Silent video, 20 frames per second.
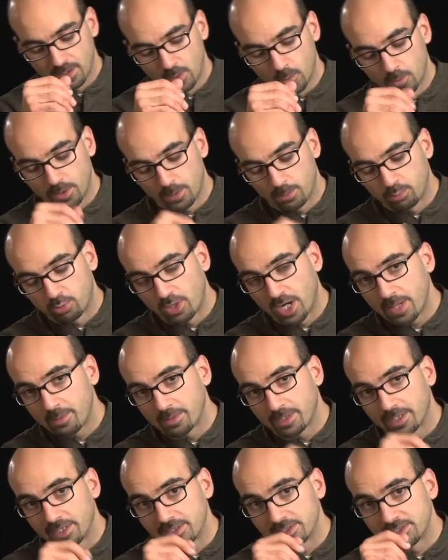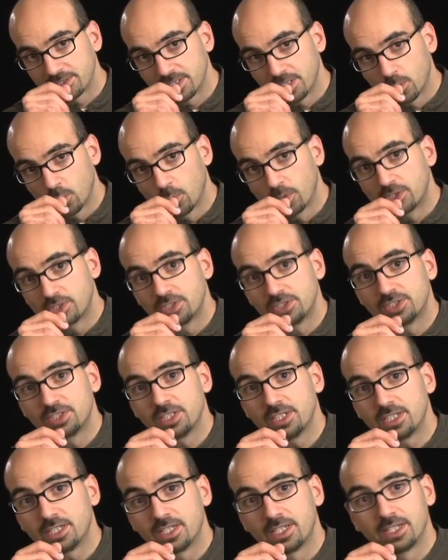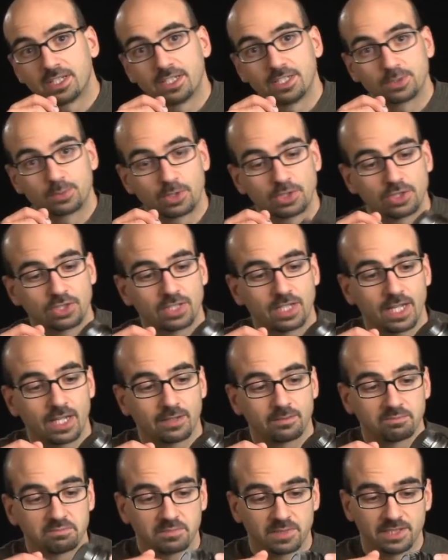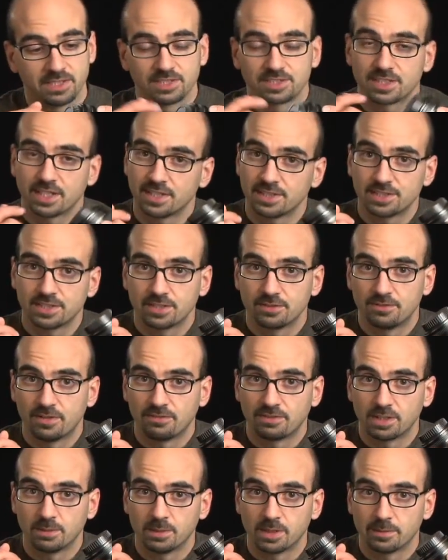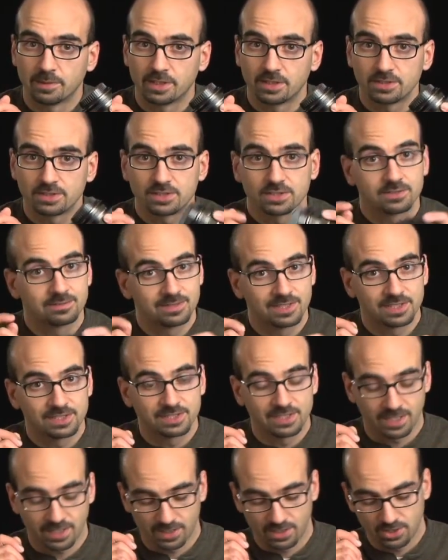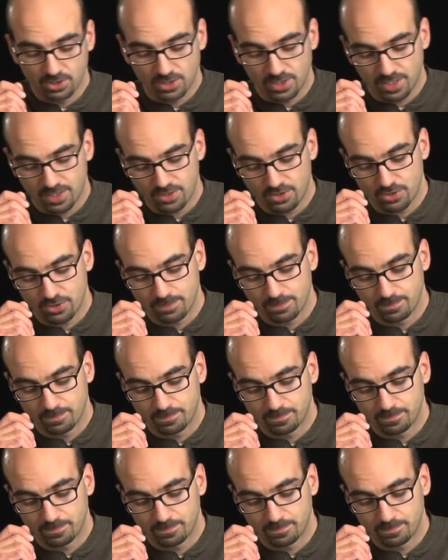With a prime lens, what you see is what you get. In this case, 50 millimeters, it's not going to change.